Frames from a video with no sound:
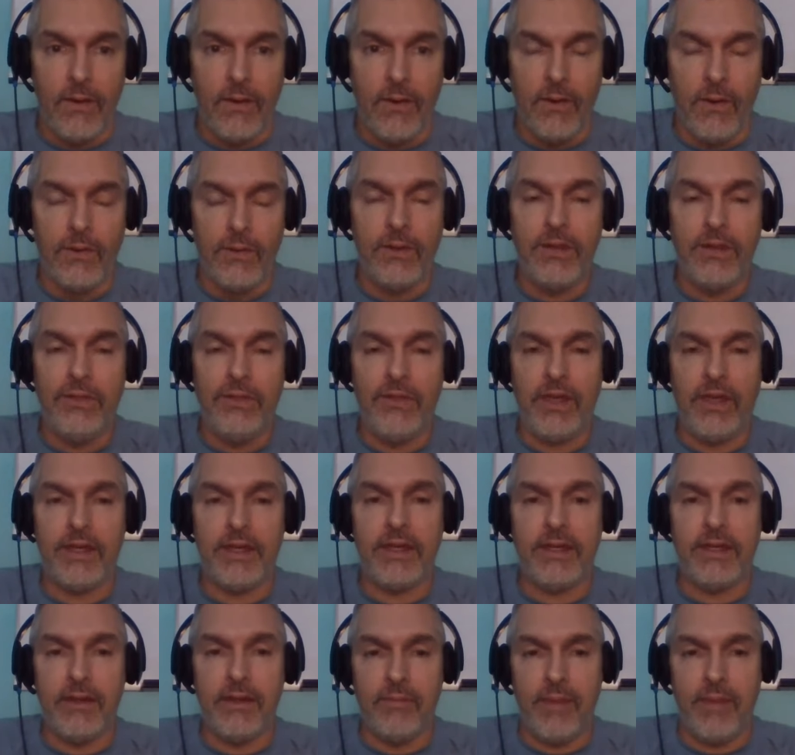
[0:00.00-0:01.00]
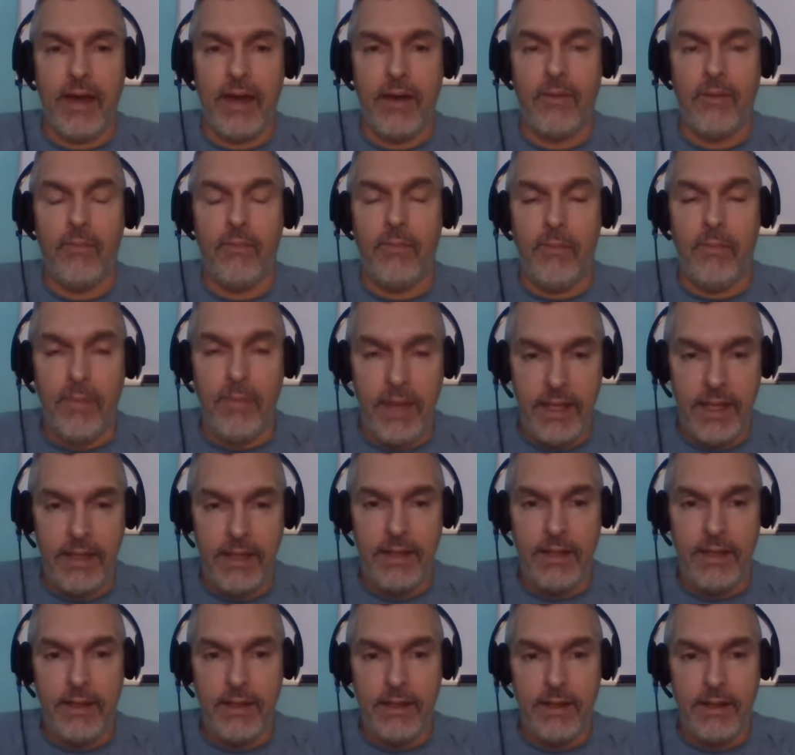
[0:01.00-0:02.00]
Only thinking about
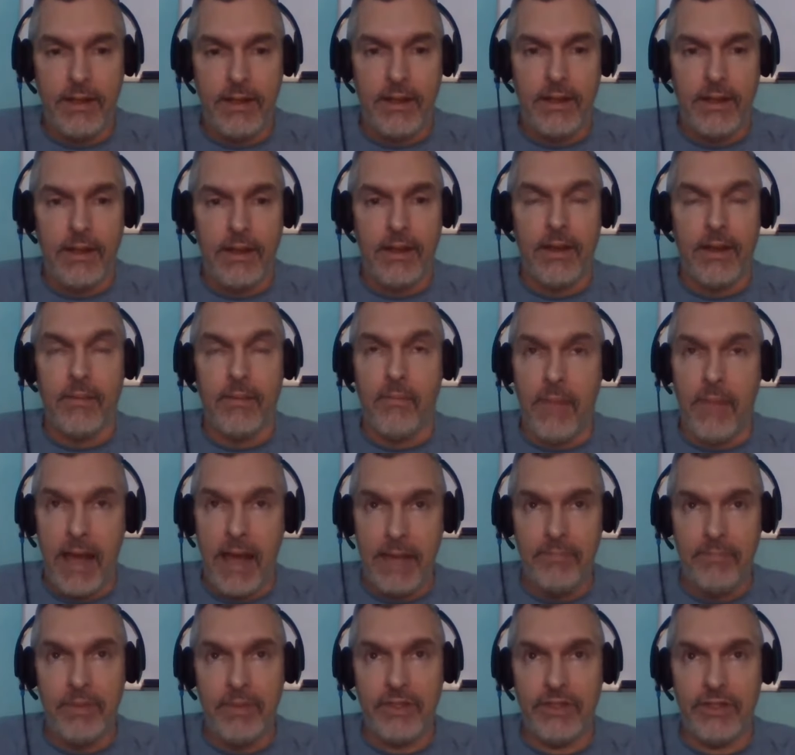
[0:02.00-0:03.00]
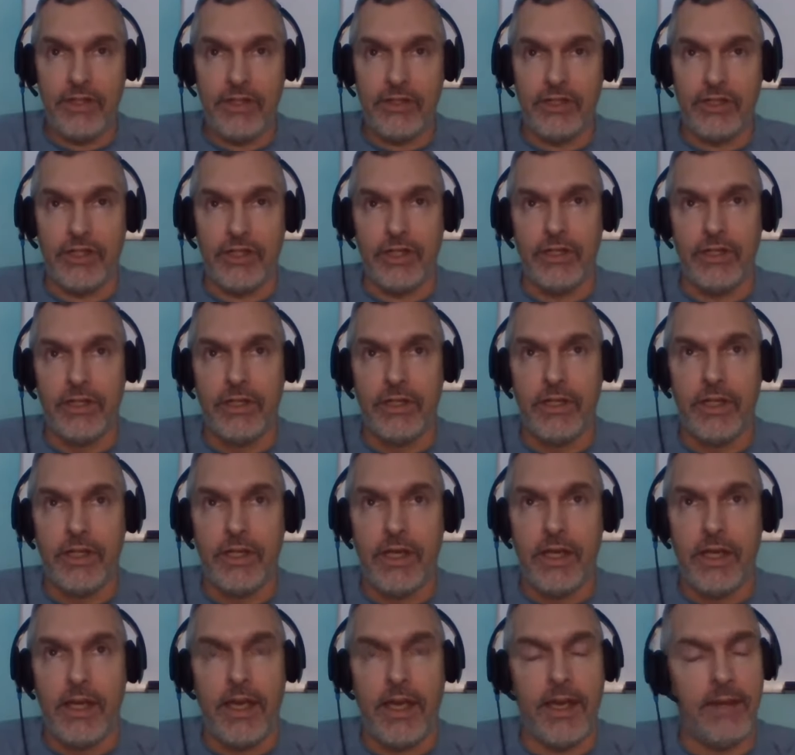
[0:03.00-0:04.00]
me, my position,
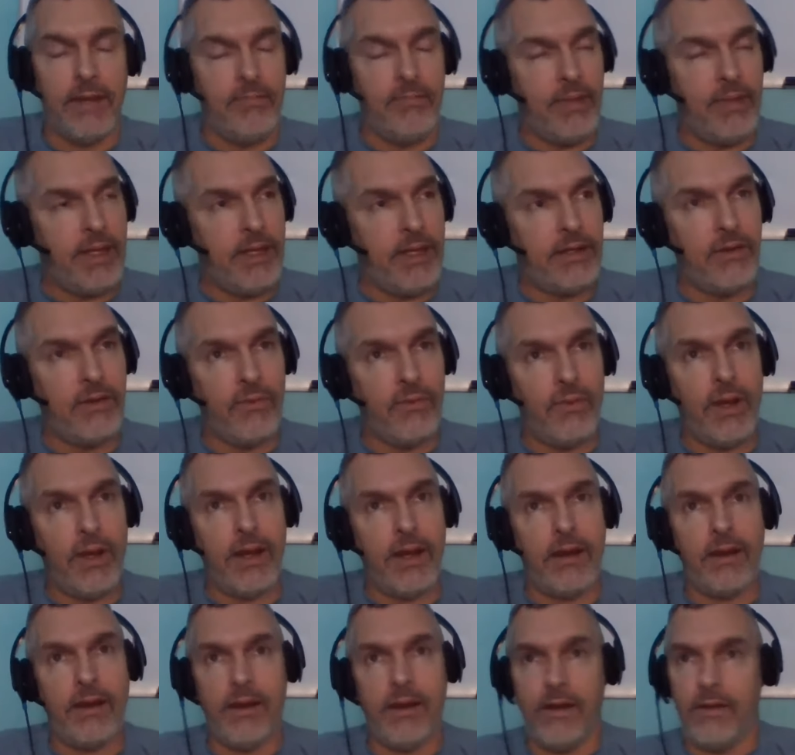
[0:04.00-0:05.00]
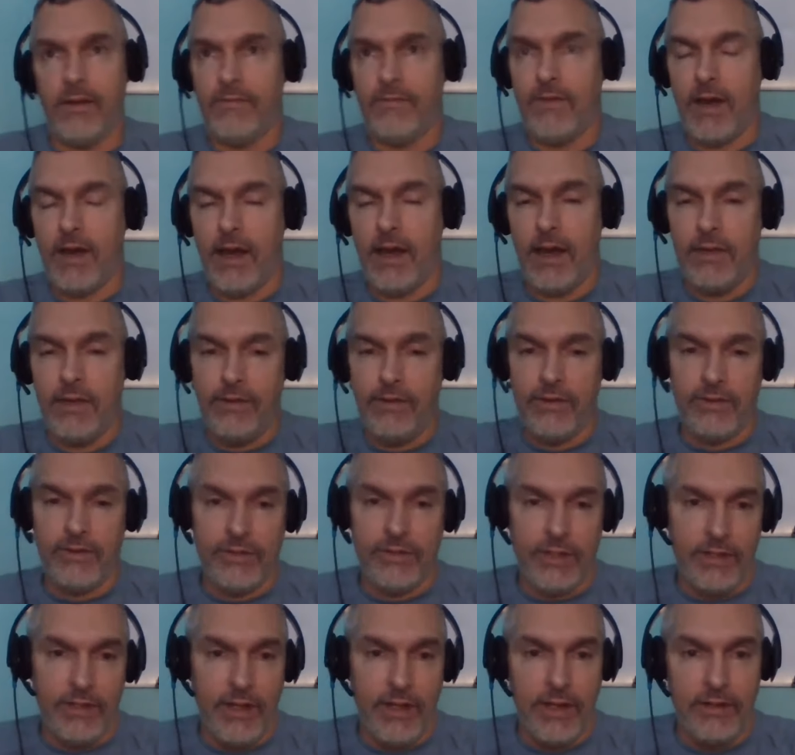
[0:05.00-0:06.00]
and being aware of
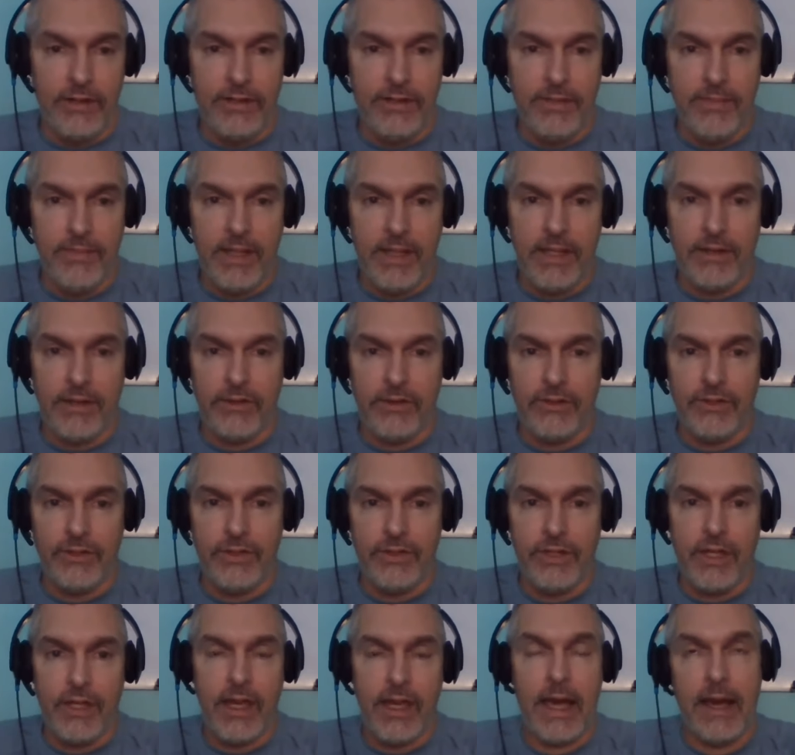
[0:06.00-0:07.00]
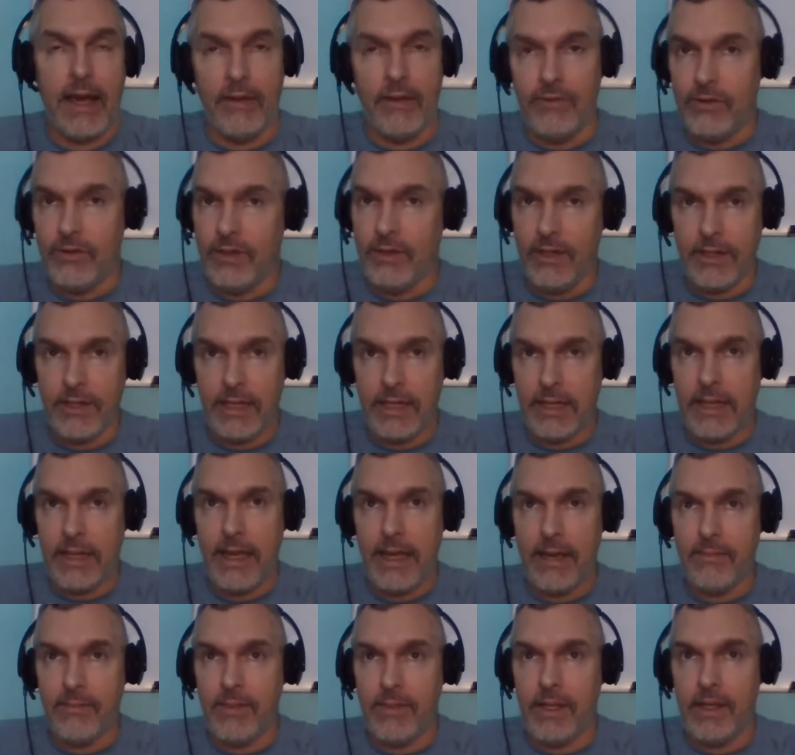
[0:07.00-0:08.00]
others and their demeanors, how they're looking
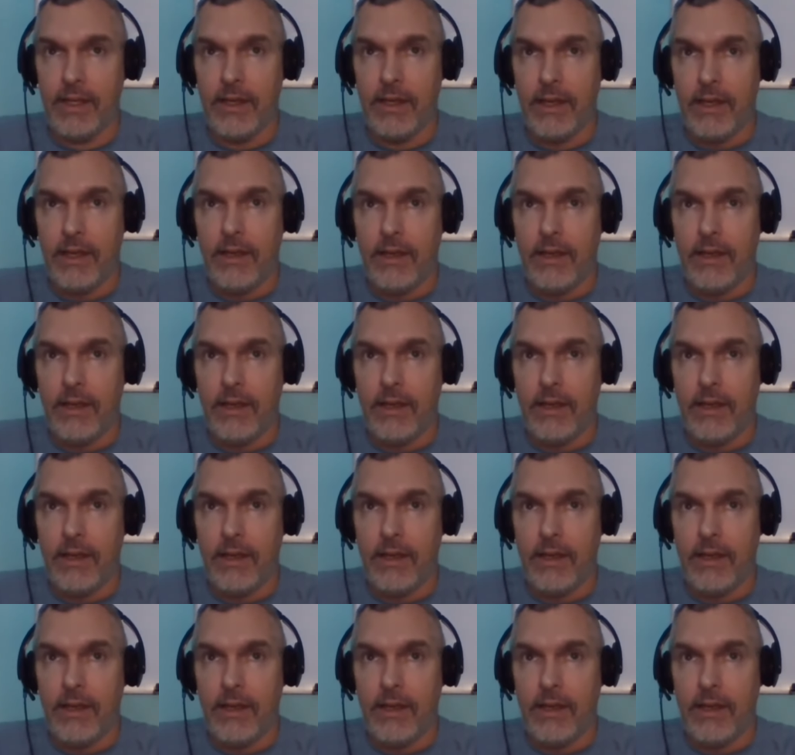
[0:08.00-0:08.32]
at me,